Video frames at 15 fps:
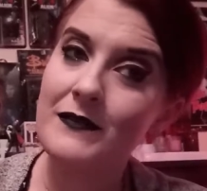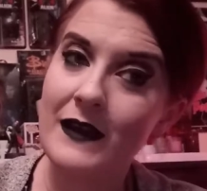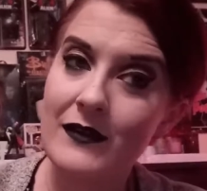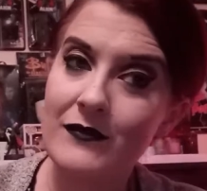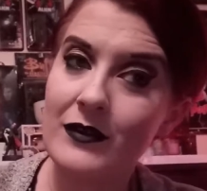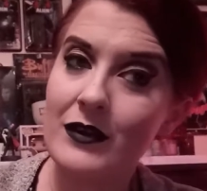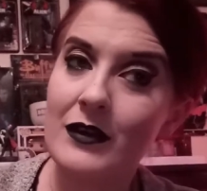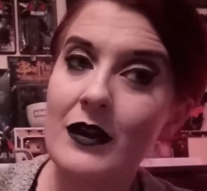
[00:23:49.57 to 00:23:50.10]

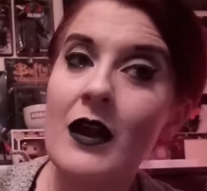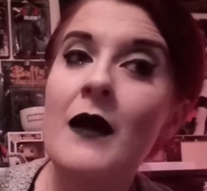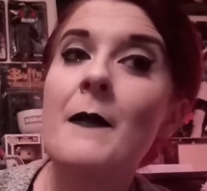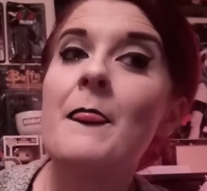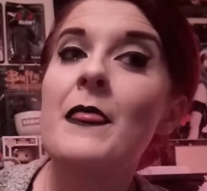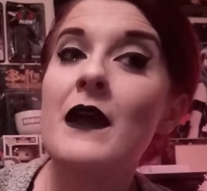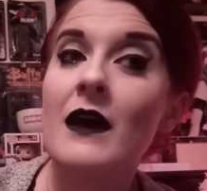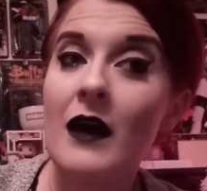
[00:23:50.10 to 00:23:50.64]
favorite
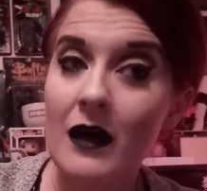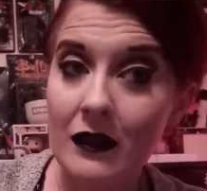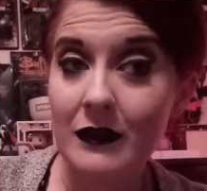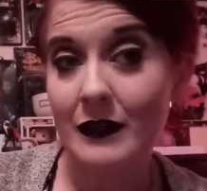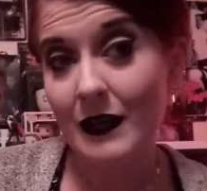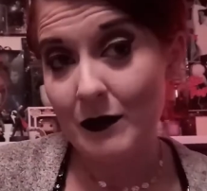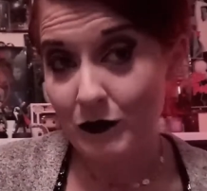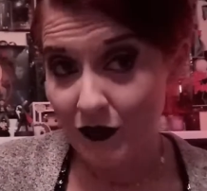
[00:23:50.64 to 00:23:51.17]

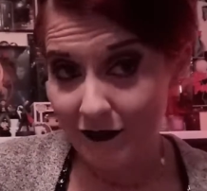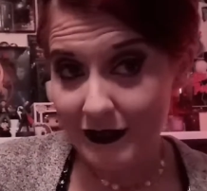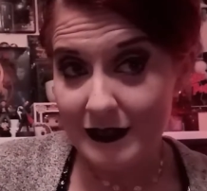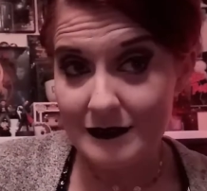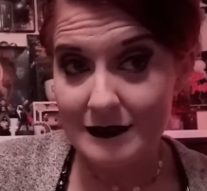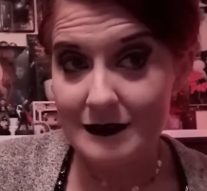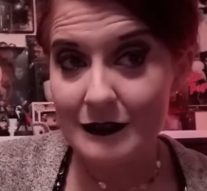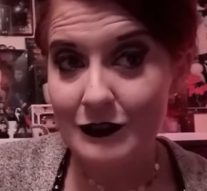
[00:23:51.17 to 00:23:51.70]
holiday
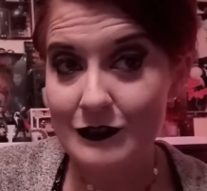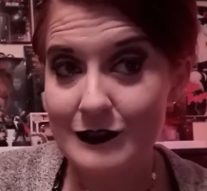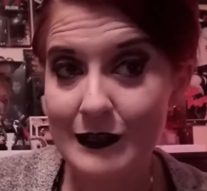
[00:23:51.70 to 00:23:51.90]
movies.